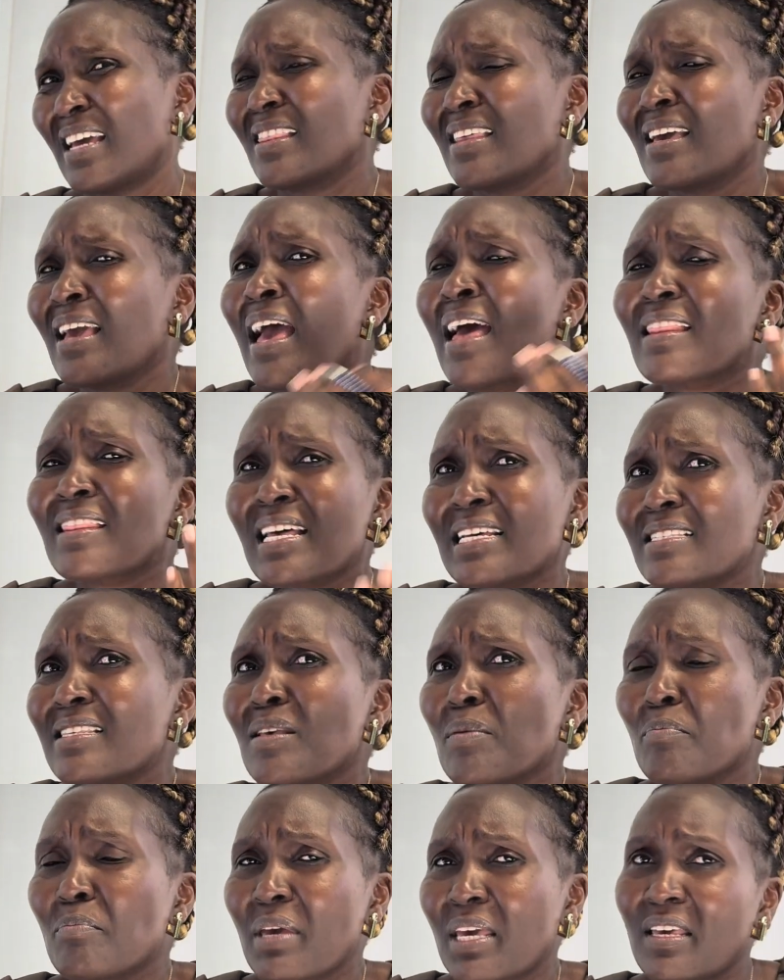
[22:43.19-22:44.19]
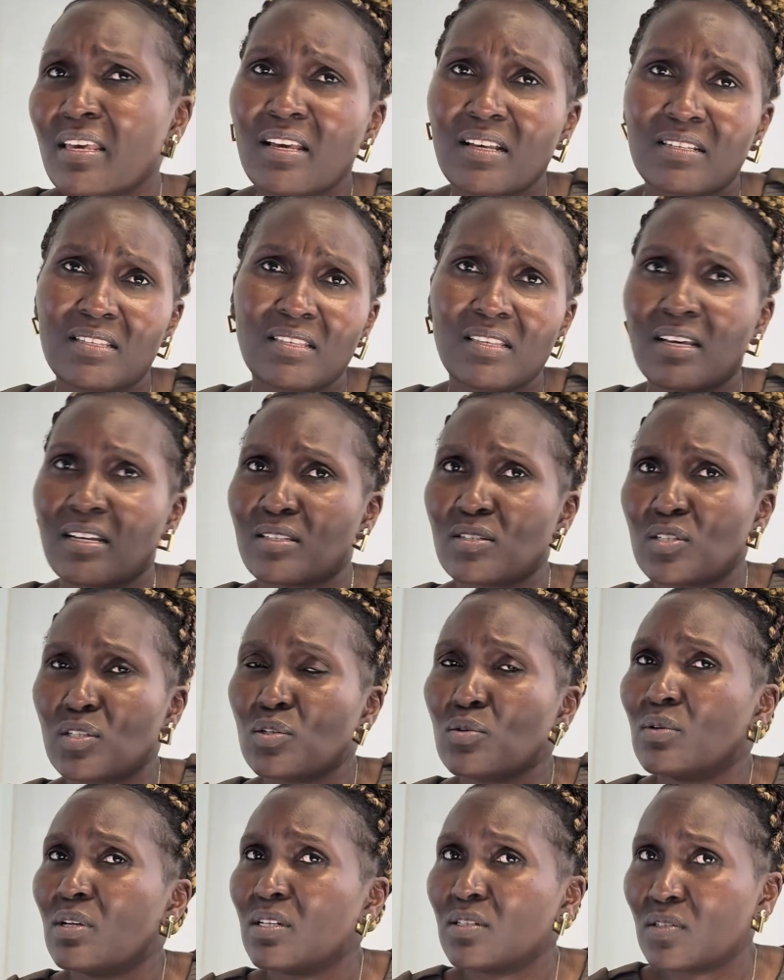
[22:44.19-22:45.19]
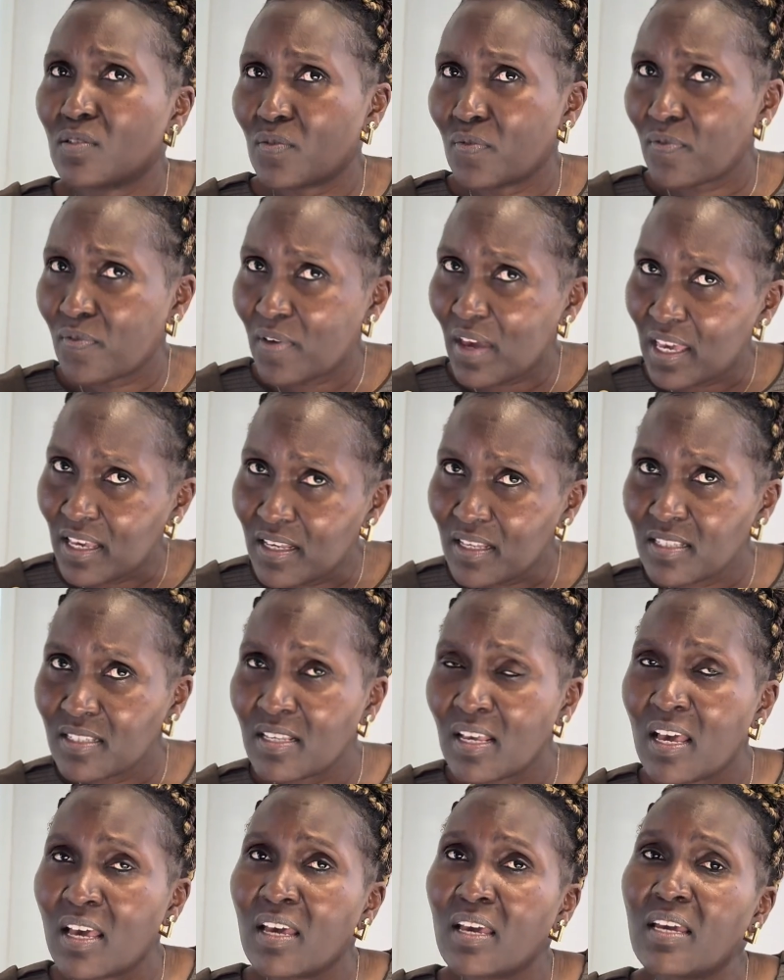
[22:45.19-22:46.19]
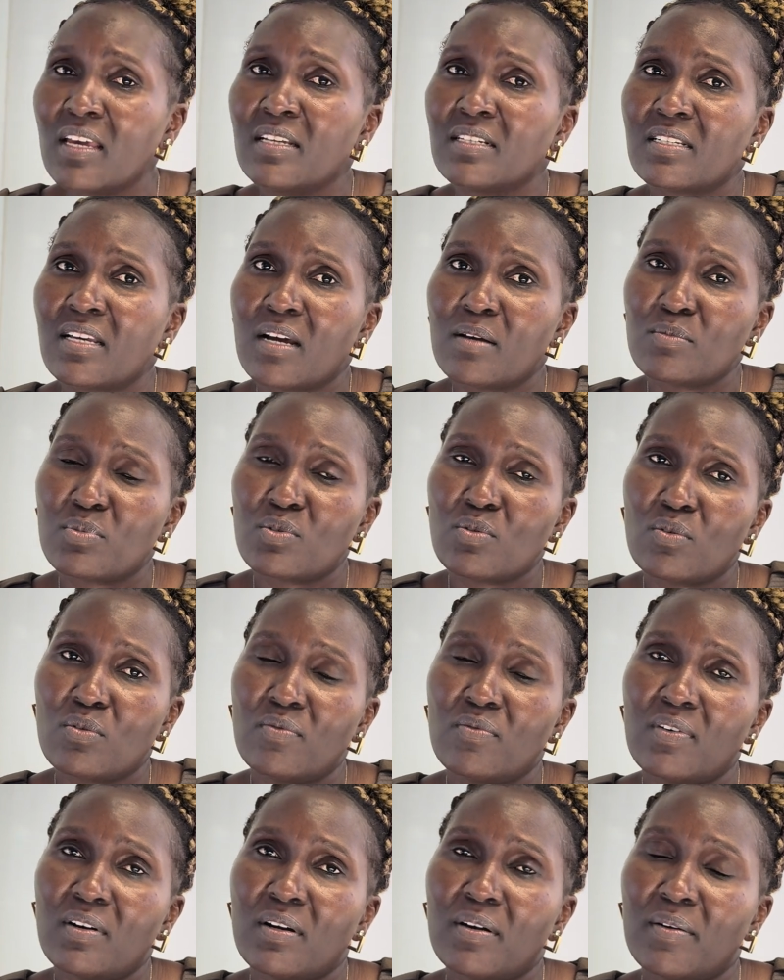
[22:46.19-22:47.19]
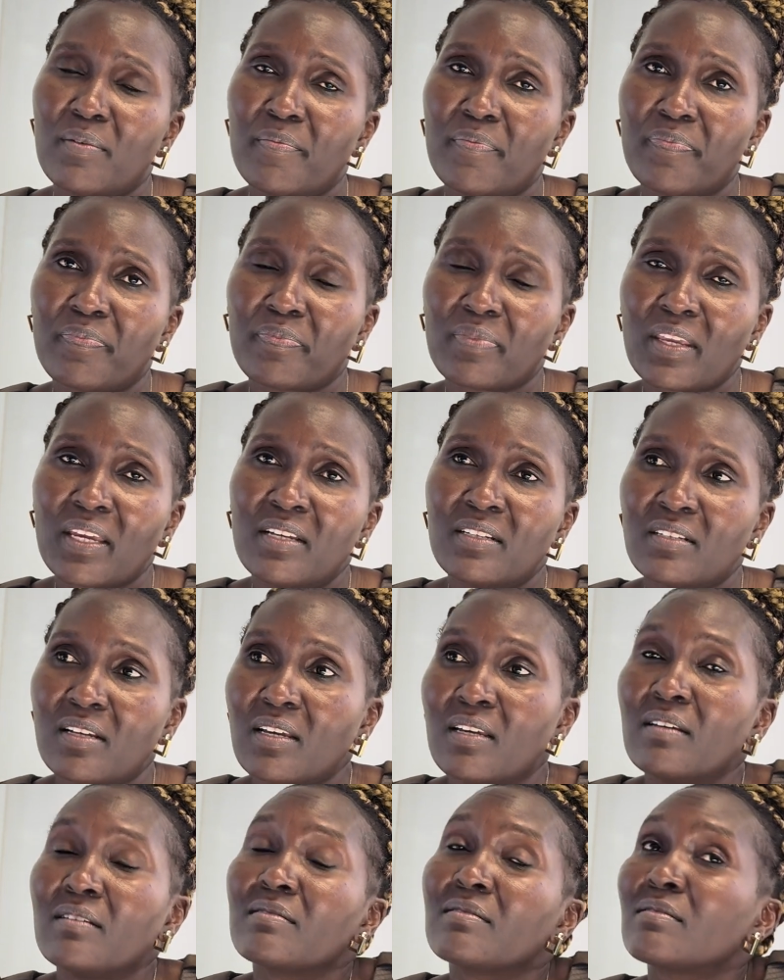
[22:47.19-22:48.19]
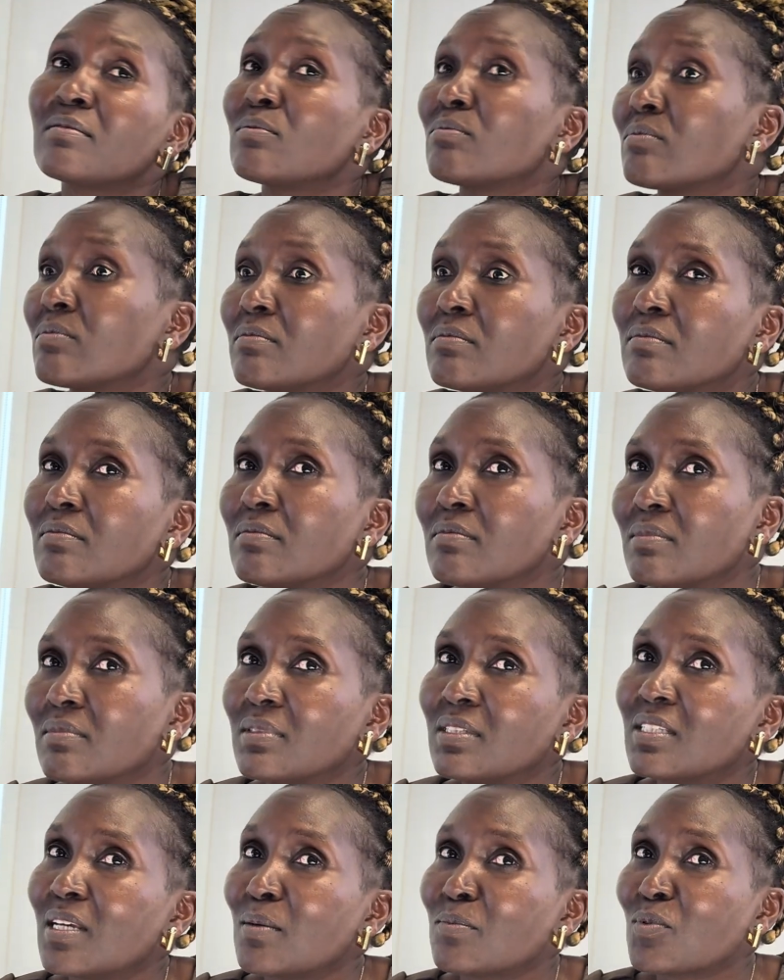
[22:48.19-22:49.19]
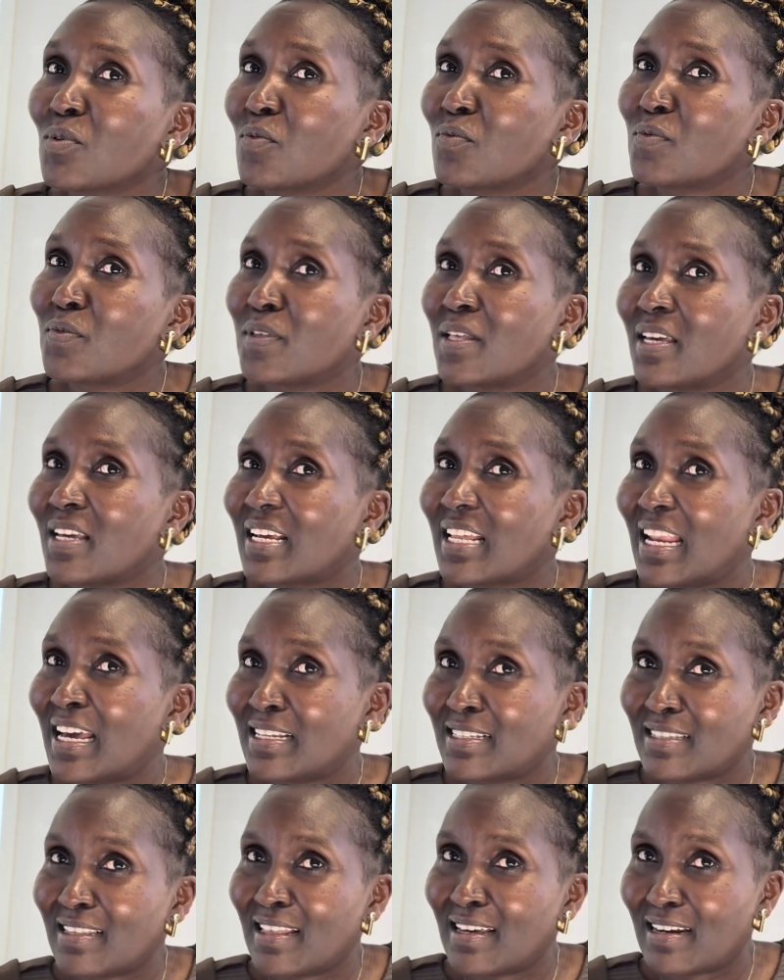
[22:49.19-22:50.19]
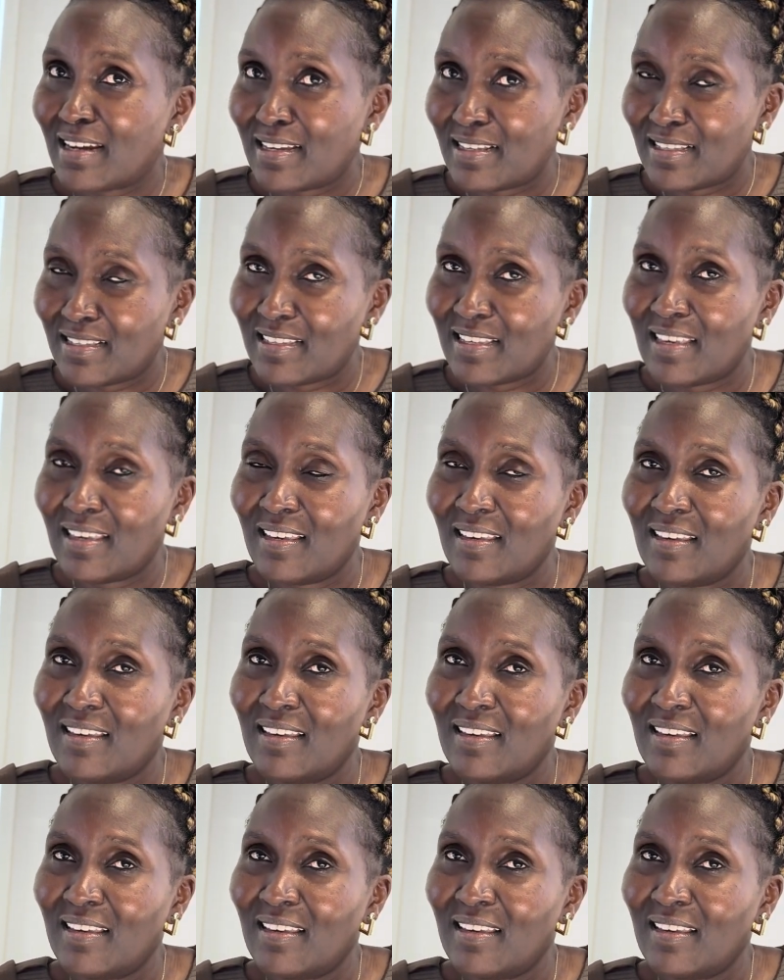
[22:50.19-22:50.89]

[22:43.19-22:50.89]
I think that's the biggest that students face in terms of in terms of the class that I see.